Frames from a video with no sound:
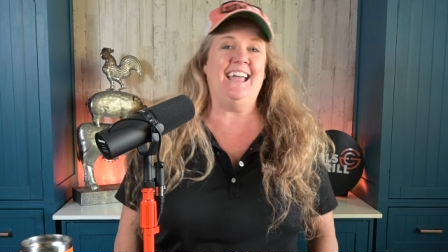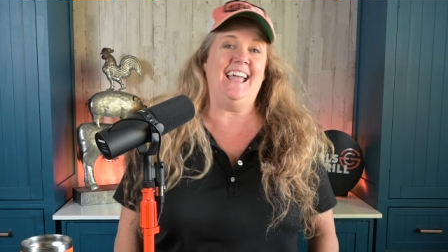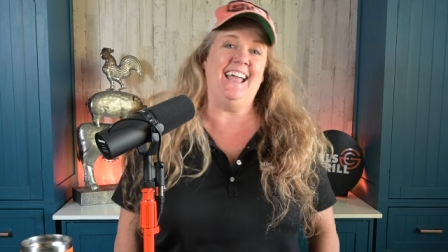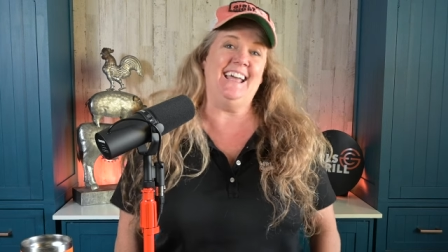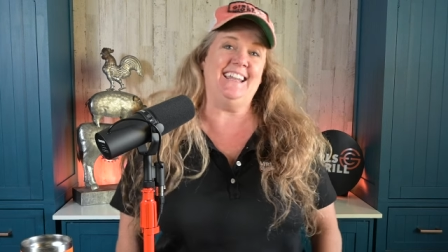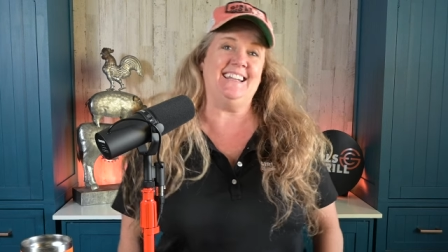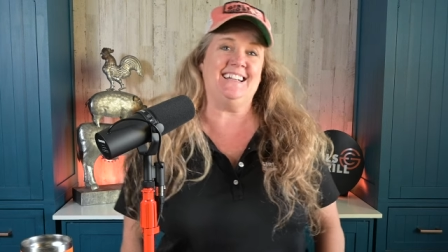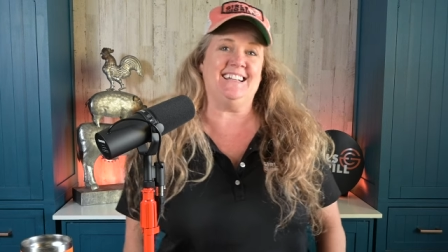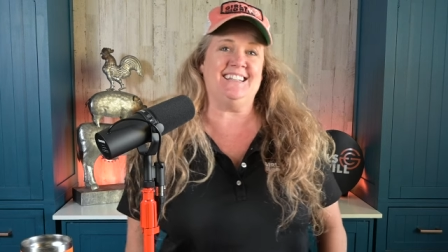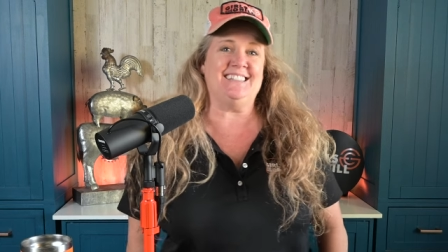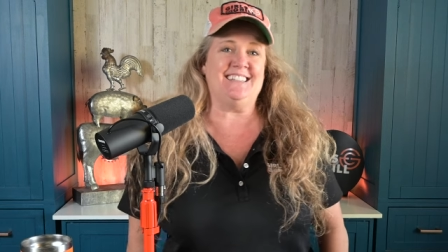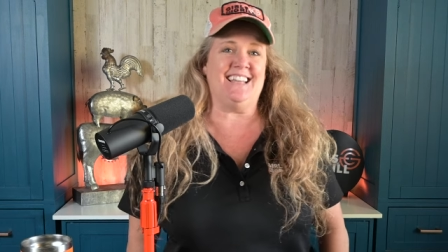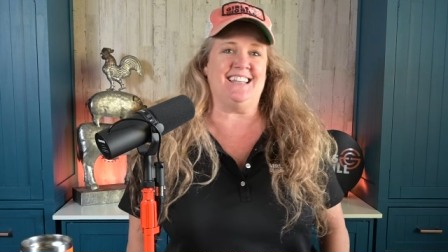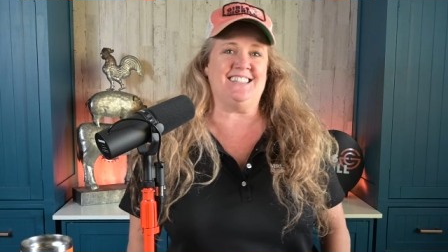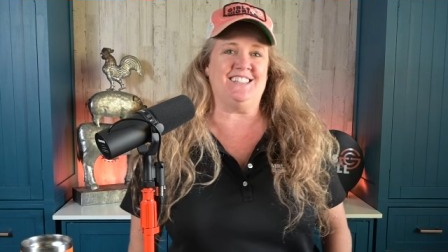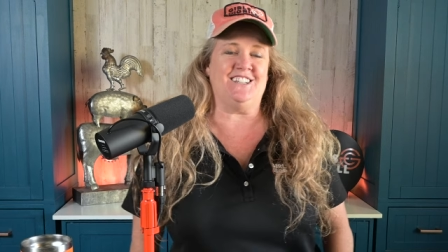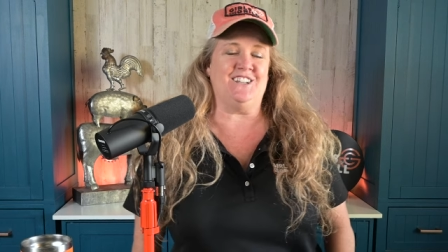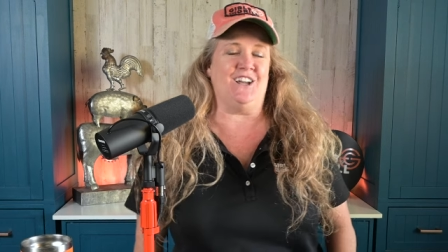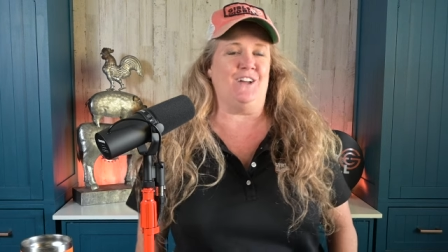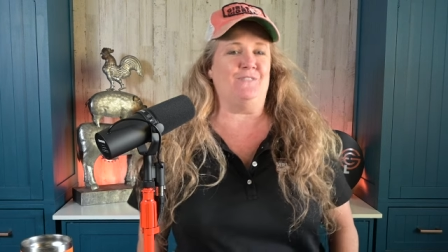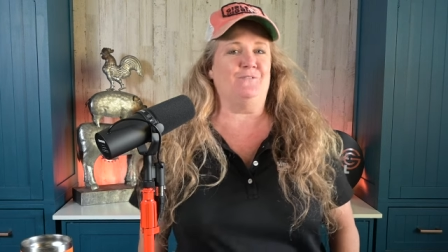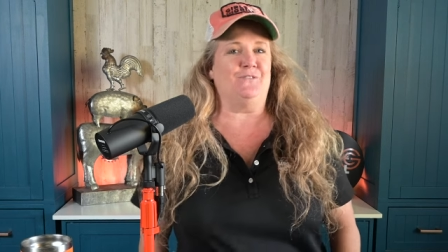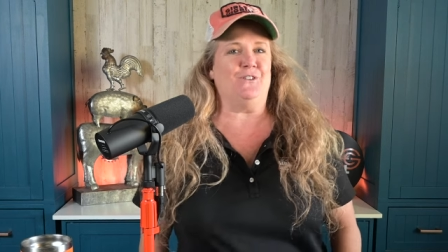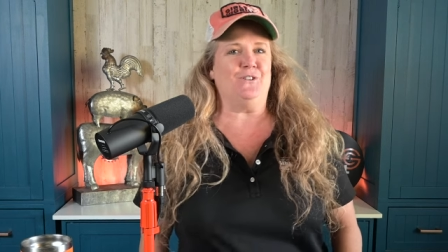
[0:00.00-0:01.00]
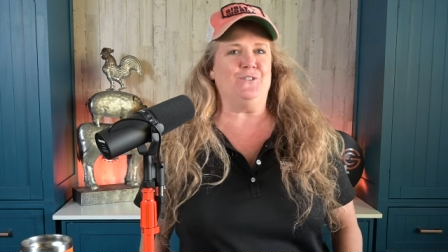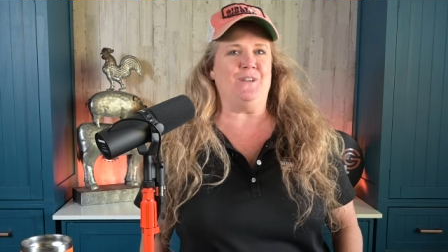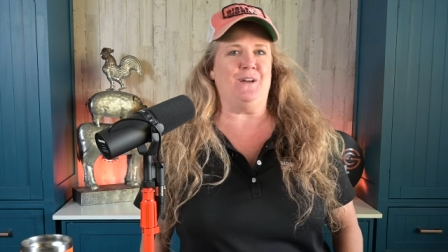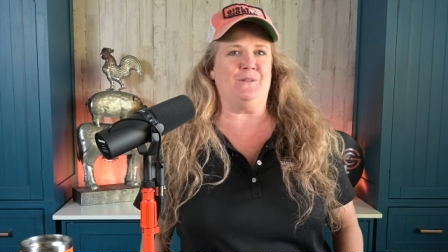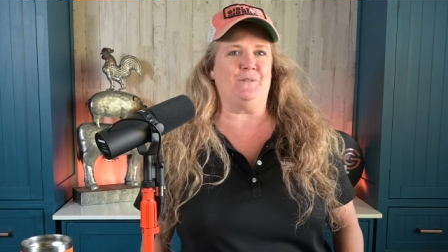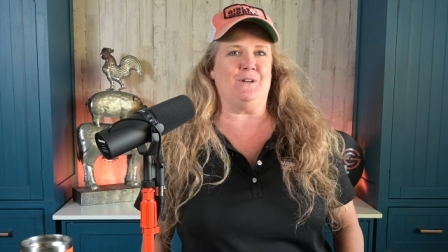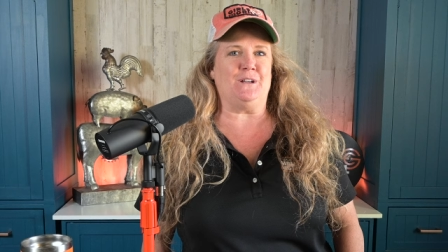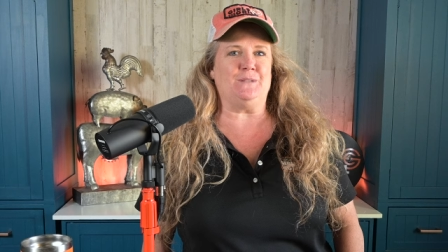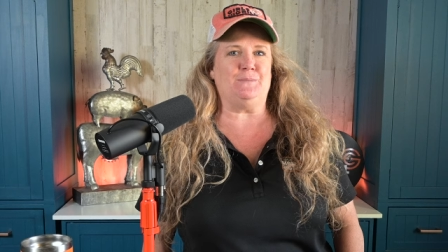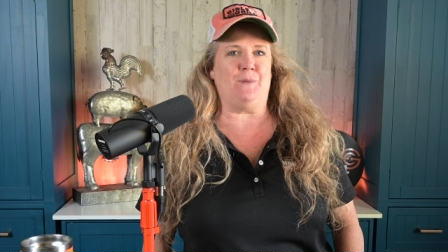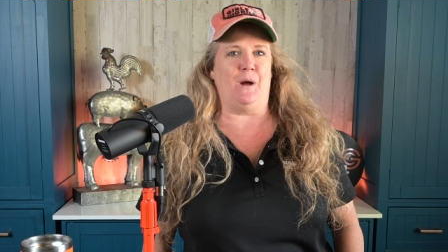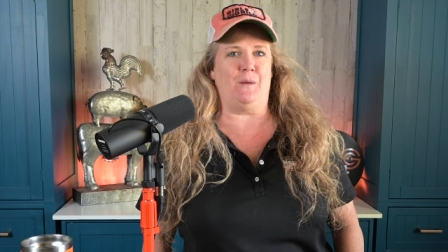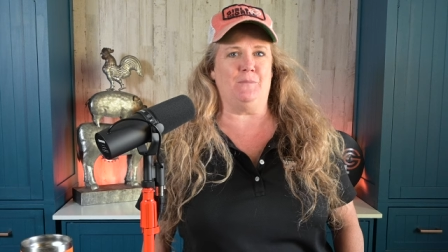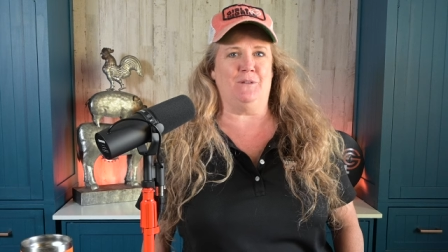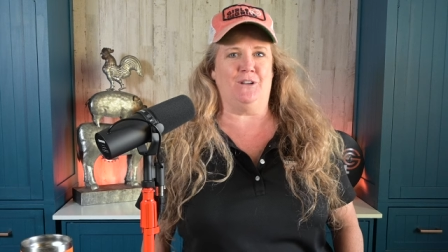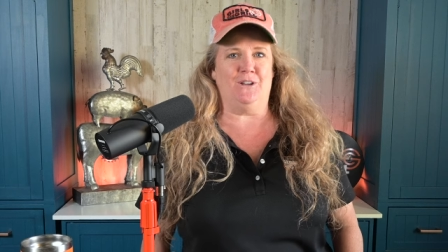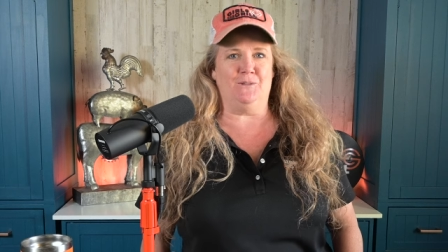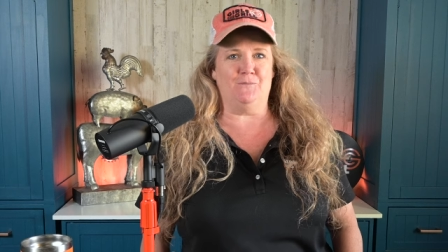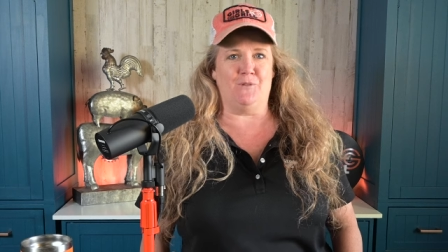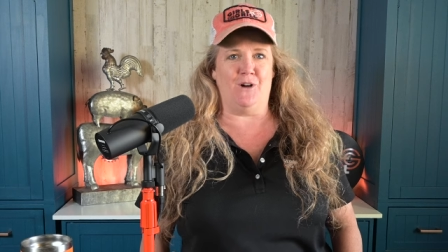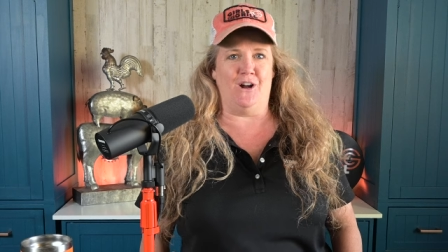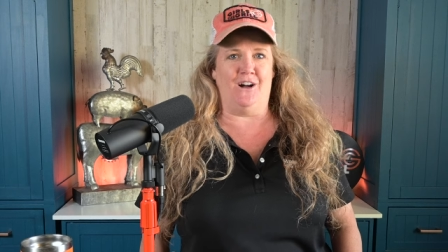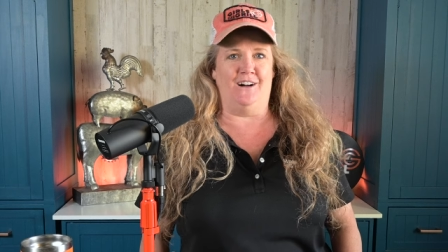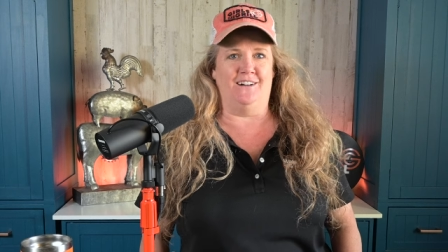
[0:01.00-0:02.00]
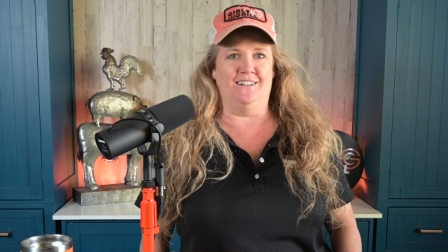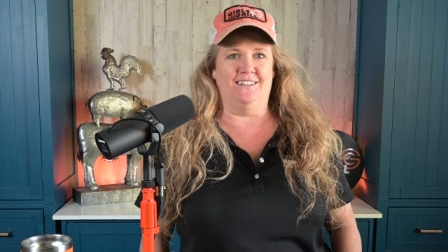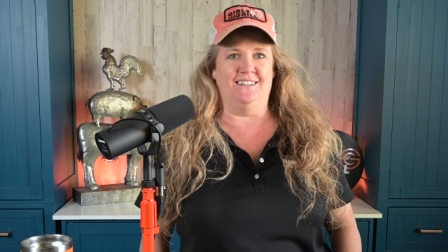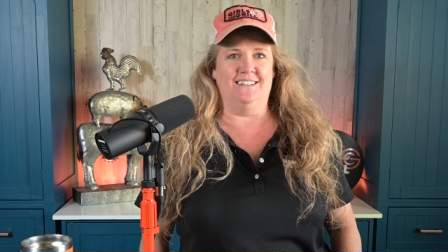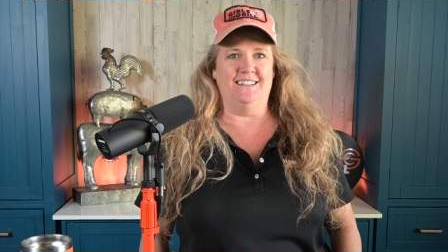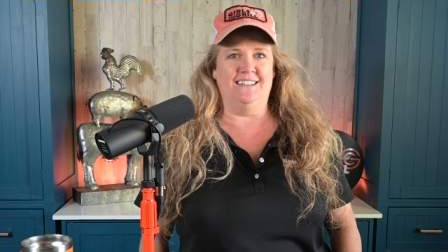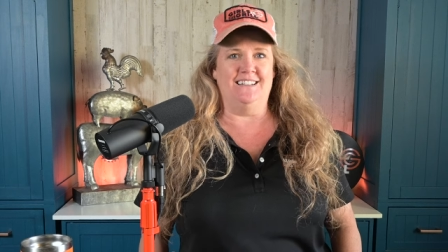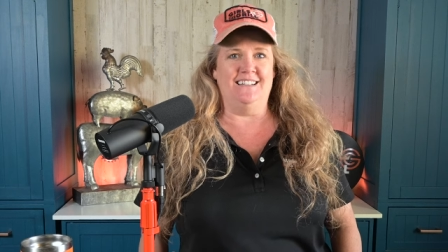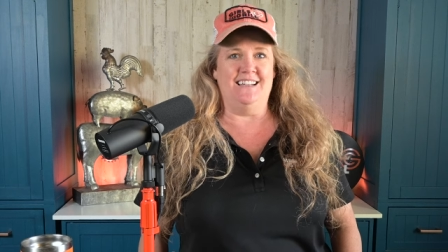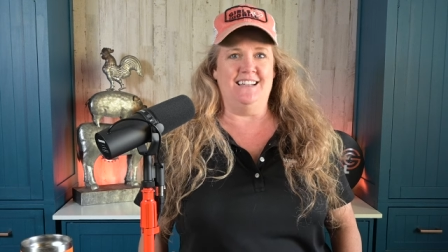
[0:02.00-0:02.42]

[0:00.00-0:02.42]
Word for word: and a contestant on Food Network's Barbecue Brawl.